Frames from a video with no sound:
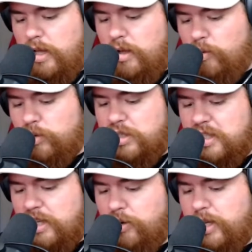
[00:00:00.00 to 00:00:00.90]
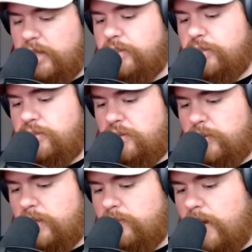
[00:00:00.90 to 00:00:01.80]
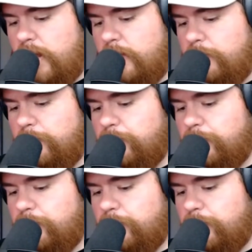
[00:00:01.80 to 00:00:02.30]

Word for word: we're still getting used to it, right?